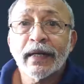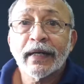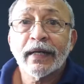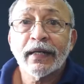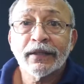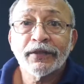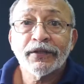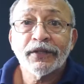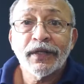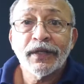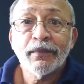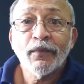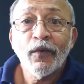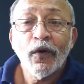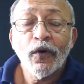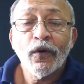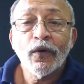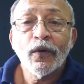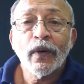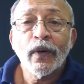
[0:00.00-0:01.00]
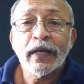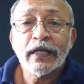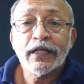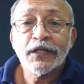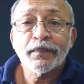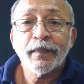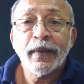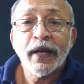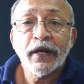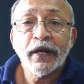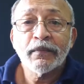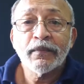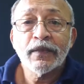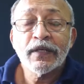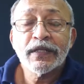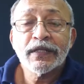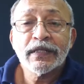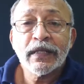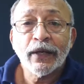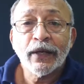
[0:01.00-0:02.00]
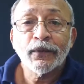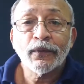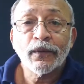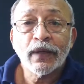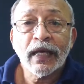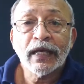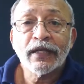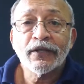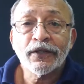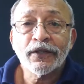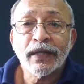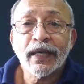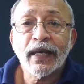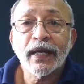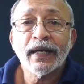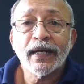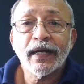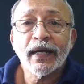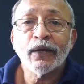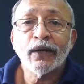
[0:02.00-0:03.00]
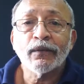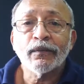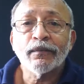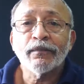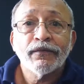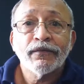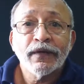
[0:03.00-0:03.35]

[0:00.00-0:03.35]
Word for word: There are three more experiments I would like to carry out.